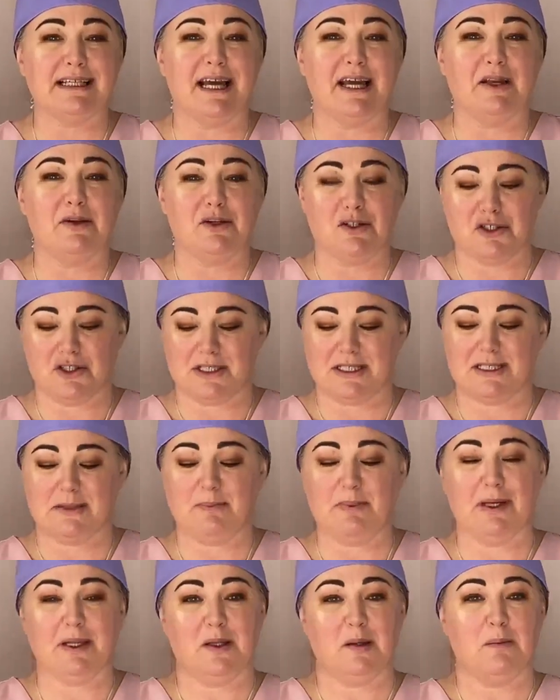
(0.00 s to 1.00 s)
and you just
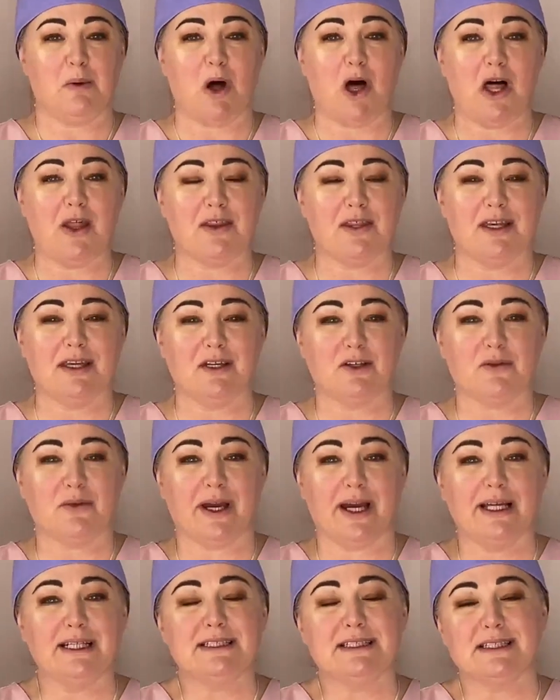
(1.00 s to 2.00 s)
tip it in the bath and it
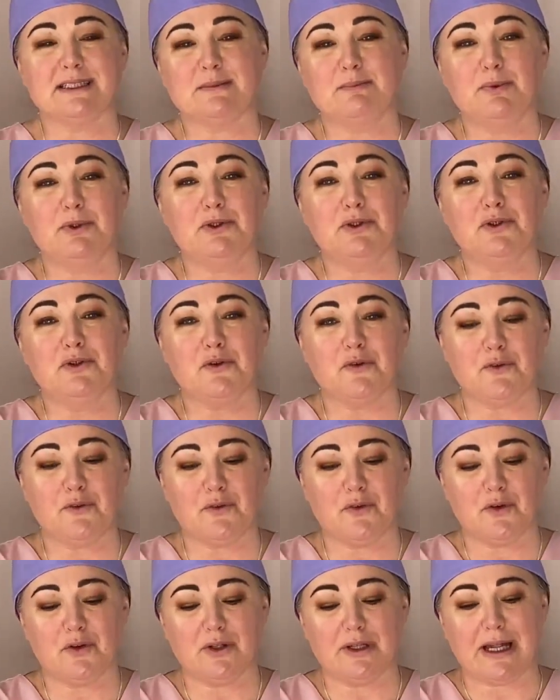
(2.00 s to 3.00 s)
creates this
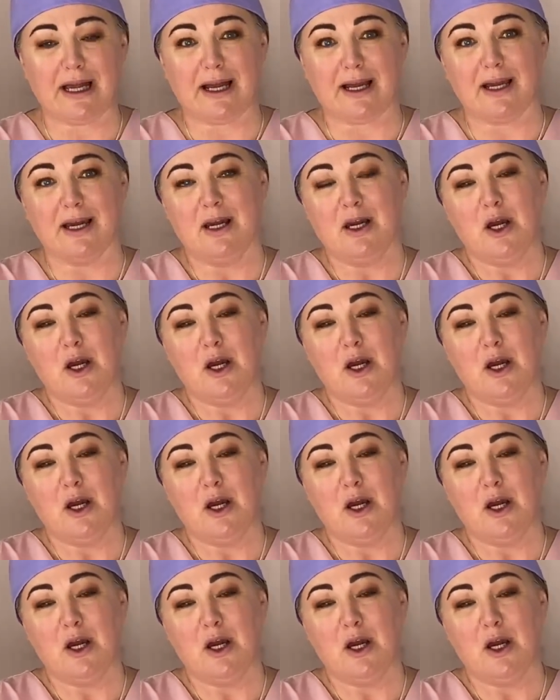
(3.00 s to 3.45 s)
beautiful like